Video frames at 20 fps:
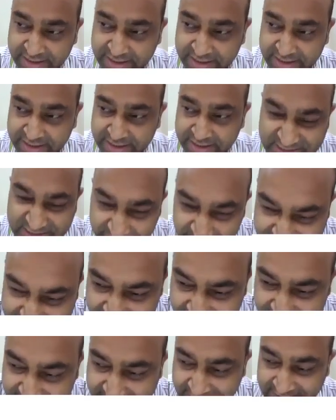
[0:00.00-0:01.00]
is
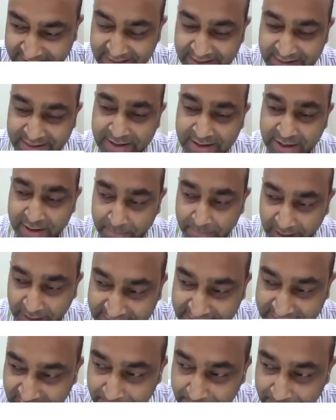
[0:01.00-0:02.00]
facilitated by
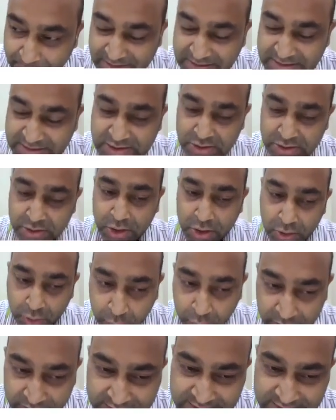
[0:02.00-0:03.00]
the lipids
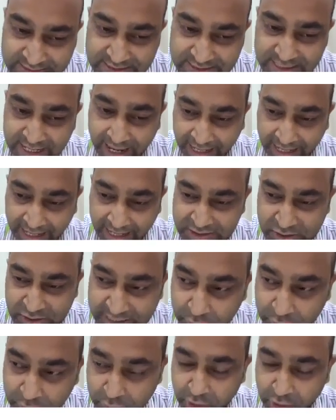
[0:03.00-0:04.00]
which actually
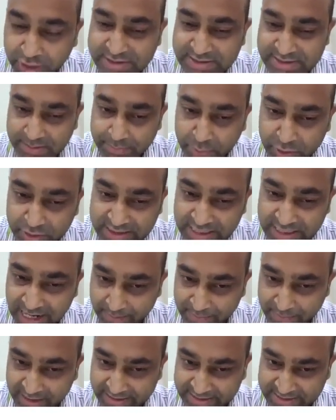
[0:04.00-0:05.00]
do not support the
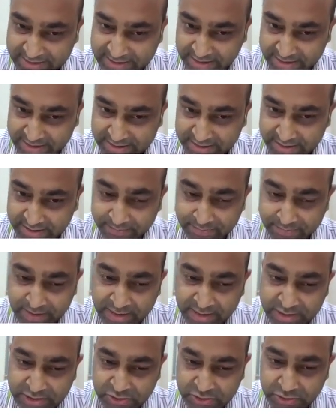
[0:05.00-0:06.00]
lamellar structure.
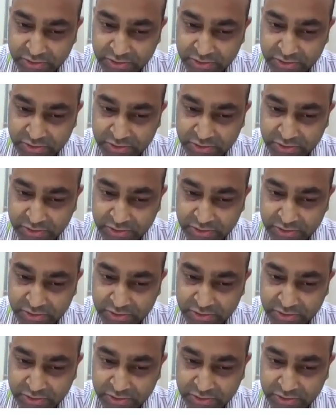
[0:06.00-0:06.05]
So